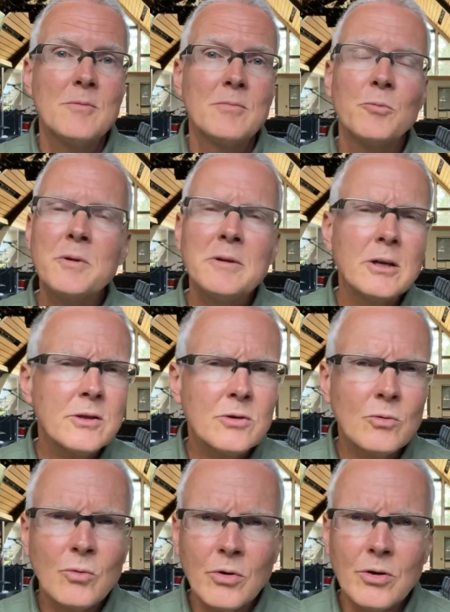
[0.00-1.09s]
But when we look at the
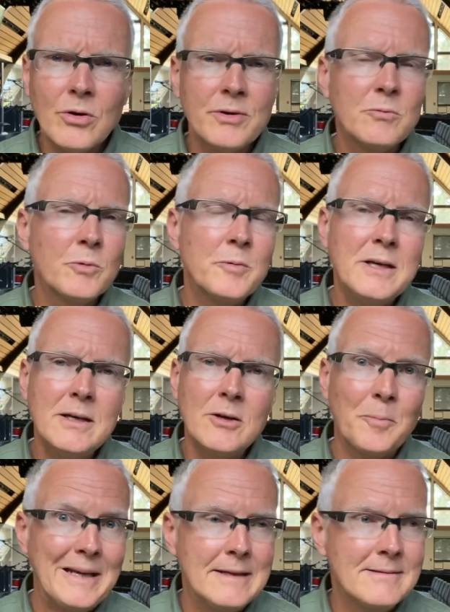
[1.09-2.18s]
world and when we enter
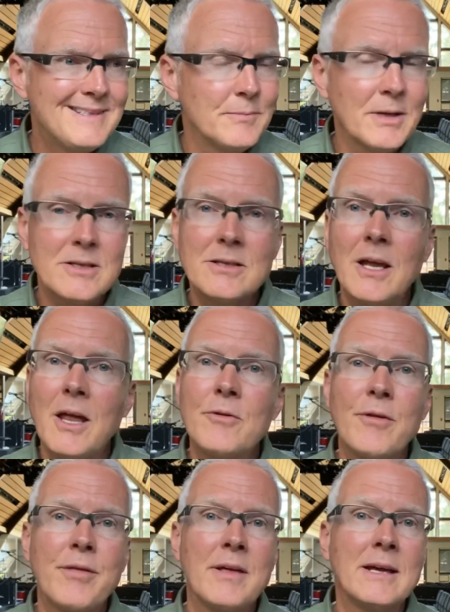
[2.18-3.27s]
pandemics and
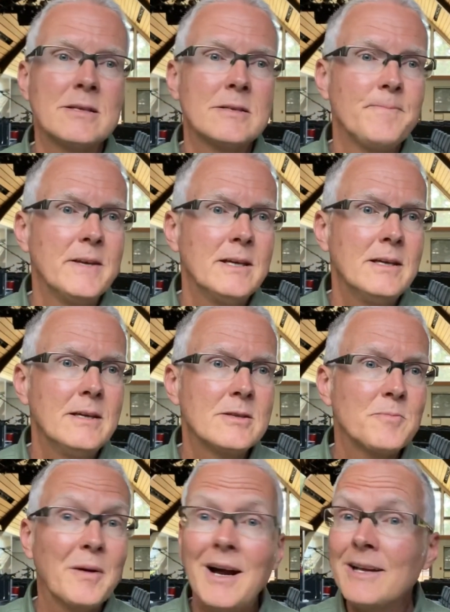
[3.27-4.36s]
other things,
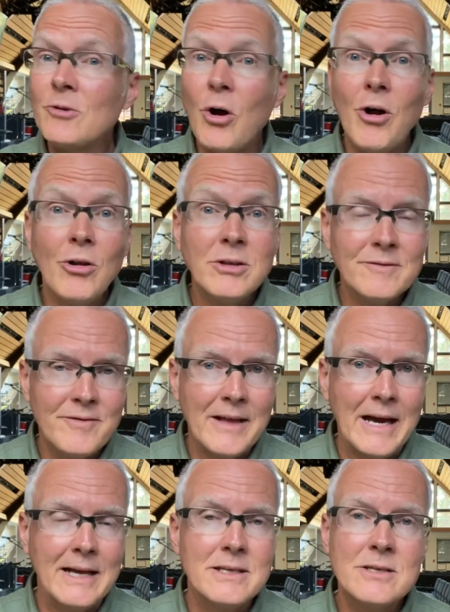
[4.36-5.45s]
is behind all of
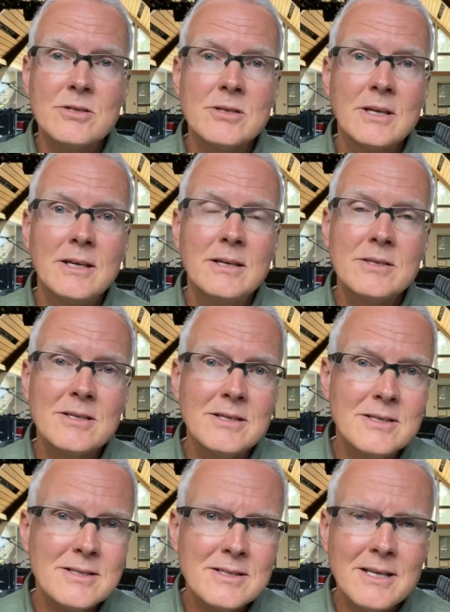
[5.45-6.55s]
that is
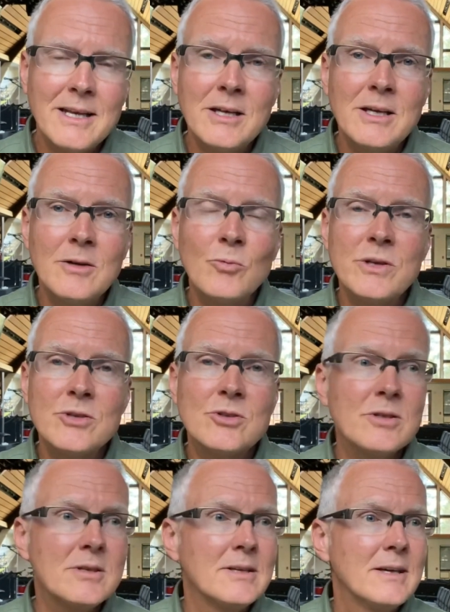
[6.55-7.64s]
sin. And we
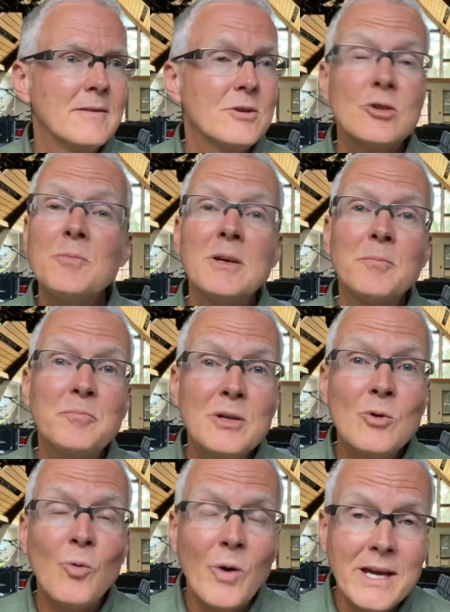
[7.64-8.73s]
should, there should be a
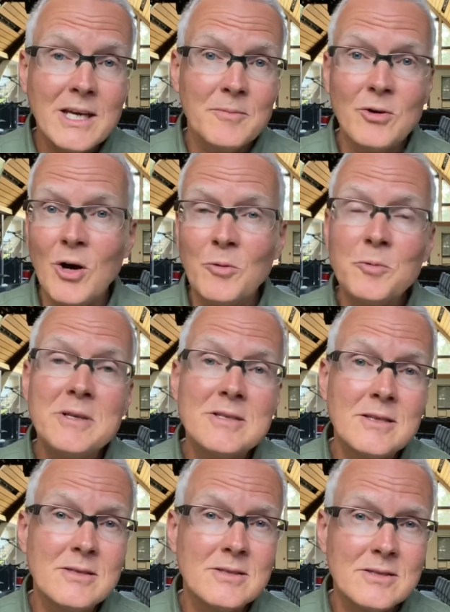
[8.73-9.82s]
big wake-up call when we
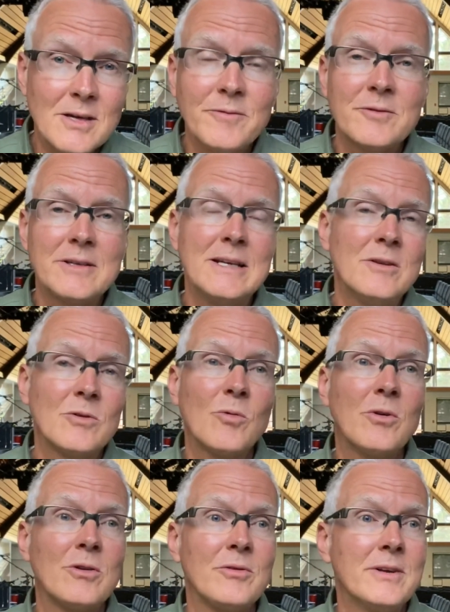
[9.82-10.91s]
see suffering in the
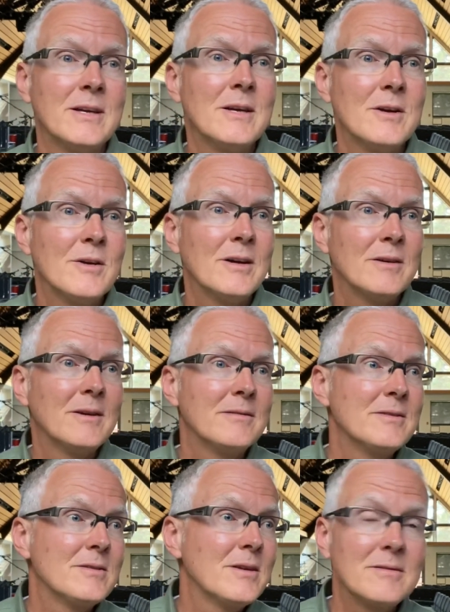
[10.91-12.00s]
world
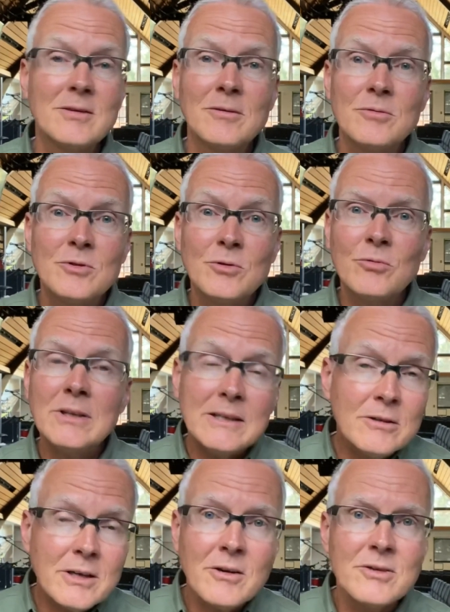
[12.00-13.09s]
to really
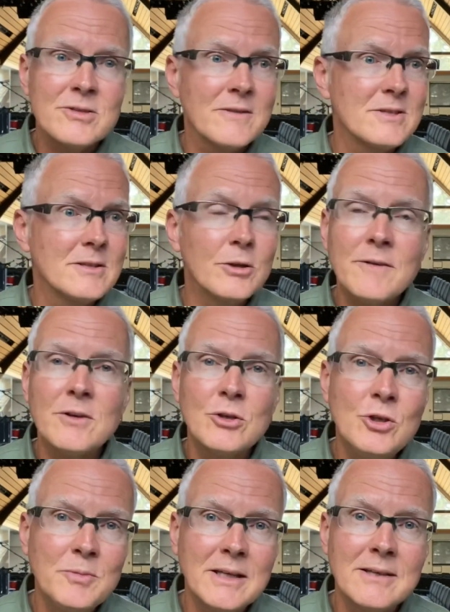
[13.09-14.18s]
look at ourselves and look at the
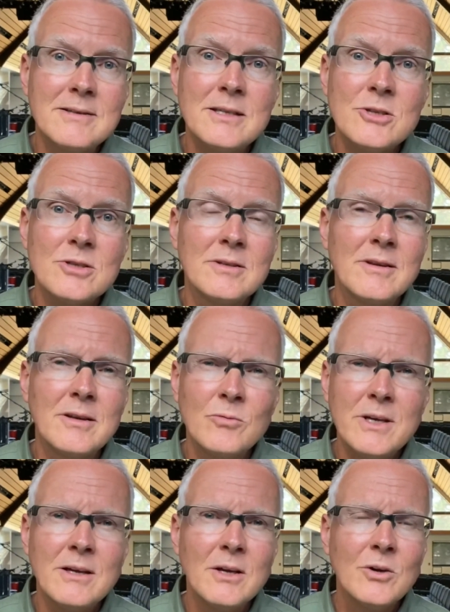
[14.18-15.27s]
human condition that
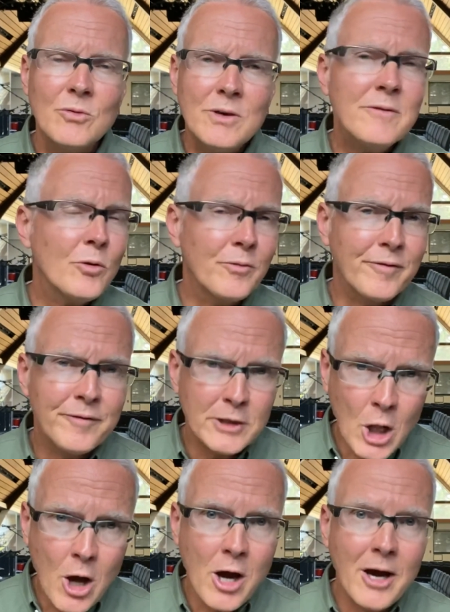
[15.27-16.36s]
we are
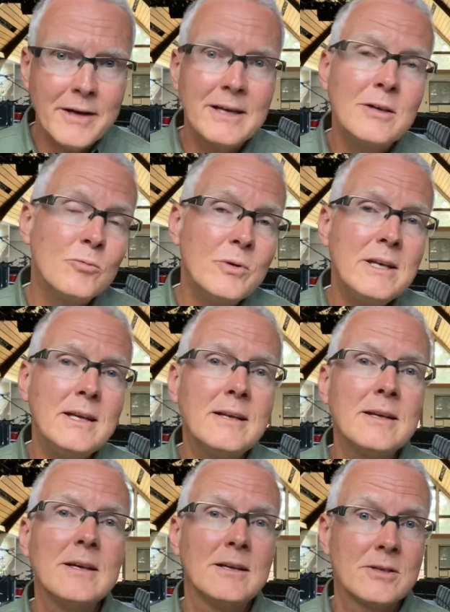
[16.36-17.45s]
flawed and we need
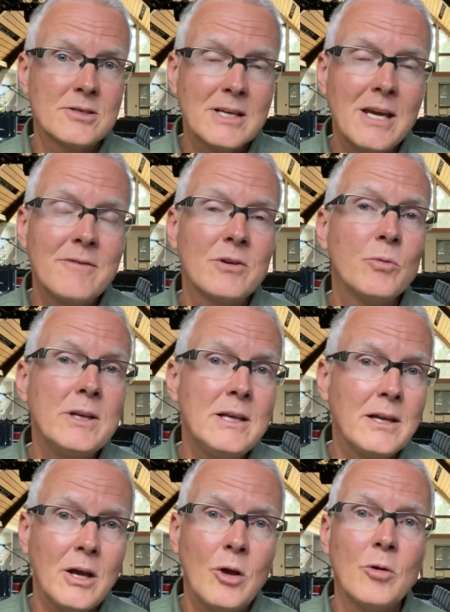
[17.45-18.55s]
a Savior. We need
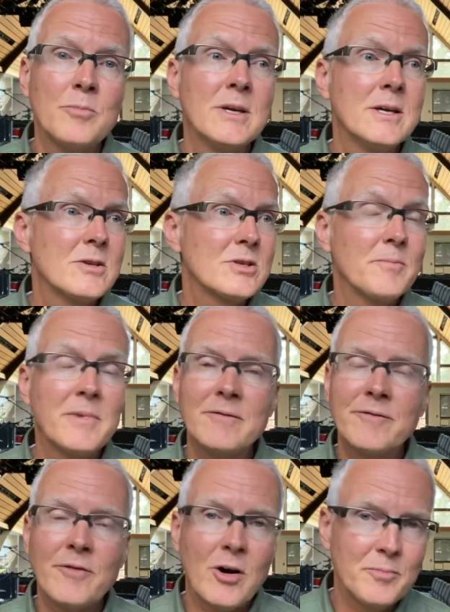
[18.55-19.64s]
help, something
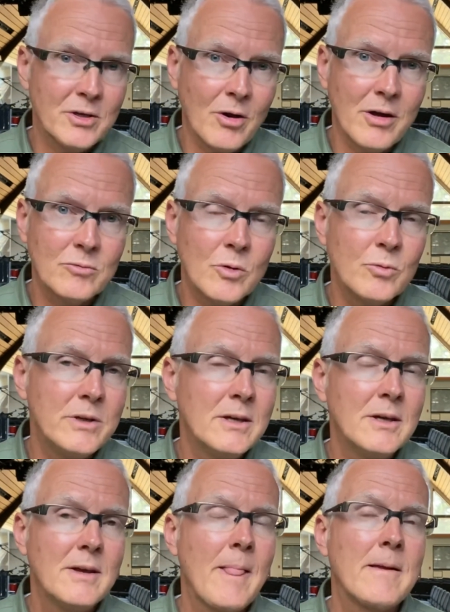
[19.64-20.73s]
far beyond what we
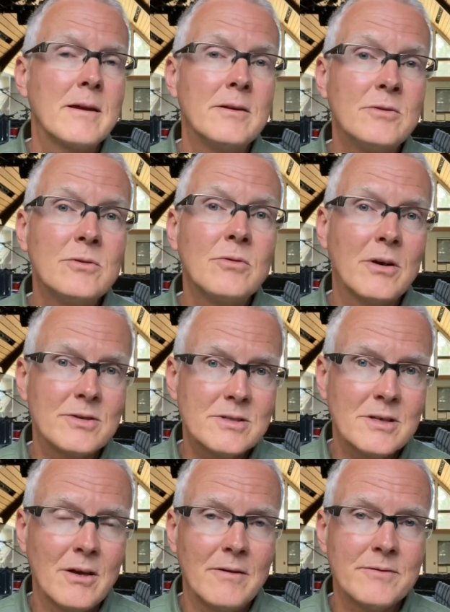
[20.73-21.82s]
can do
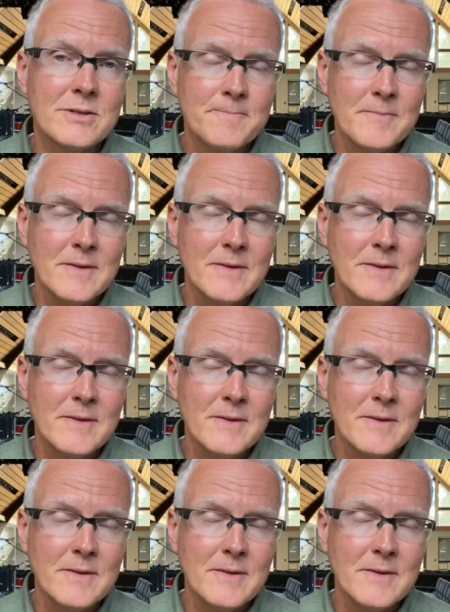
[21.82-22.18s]
ourselves.